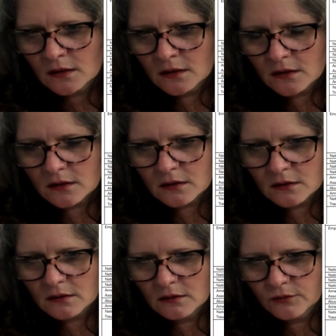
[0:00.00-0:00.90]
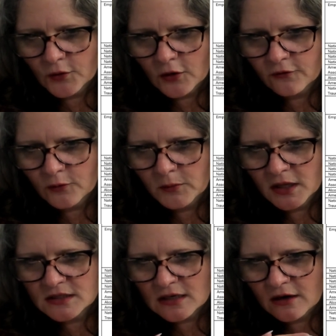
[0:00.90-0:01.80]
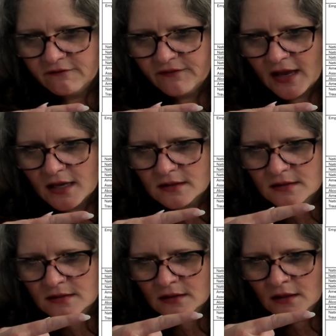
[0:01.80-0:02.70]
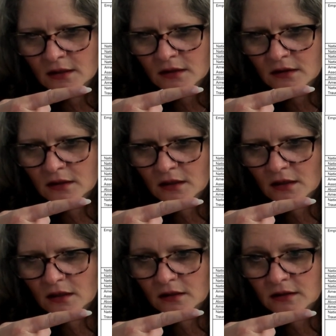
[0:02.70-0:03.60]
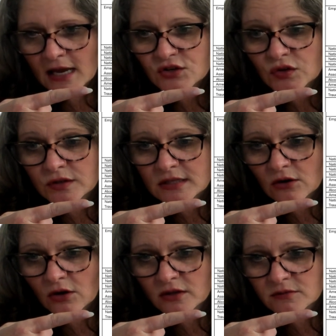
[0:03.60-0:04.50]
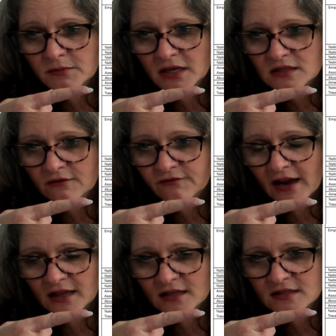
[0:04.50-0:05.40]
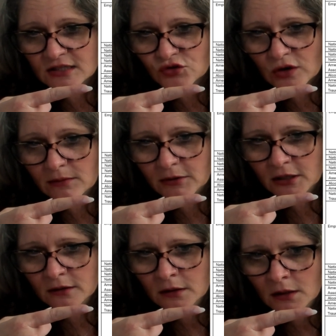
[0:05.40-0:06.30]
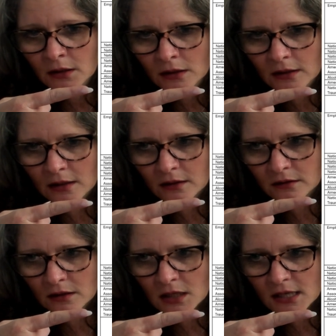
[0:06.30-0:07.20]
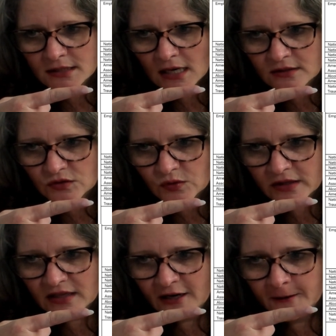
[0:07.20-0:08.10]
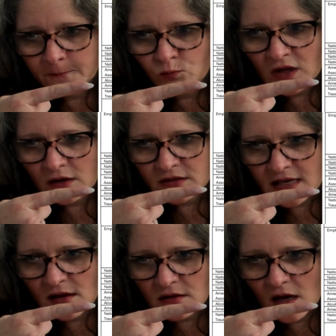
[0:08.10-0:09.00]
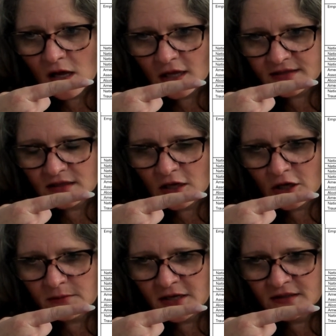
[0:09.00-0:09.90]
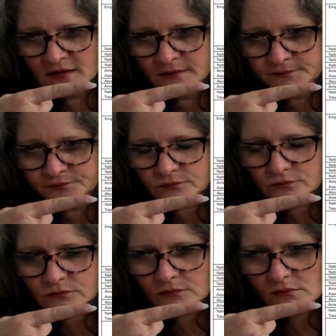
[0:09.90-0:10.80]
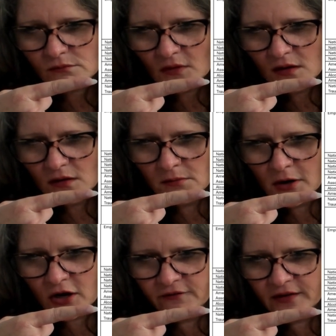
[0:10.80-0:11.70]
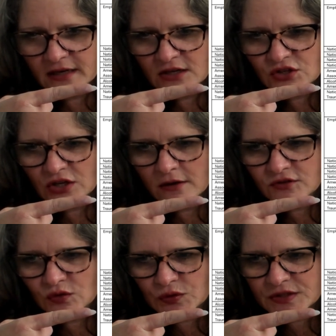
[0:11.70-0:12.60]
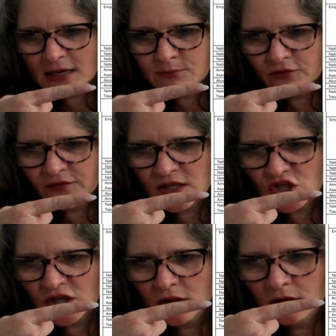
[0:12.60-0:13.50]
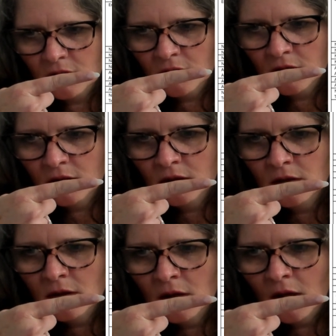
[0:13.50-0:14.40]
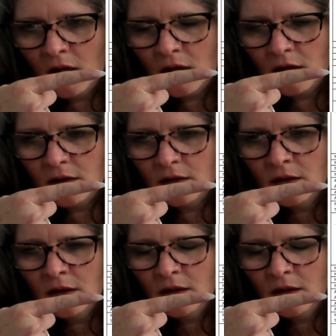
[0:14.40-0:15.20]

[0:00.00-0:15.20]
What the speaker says: for military vets. The National Center on Domestic Violence and Trauma. Their contact is right there. There's Alcoholics Anonymous, the American Foundation of Suicide Prevention, uh,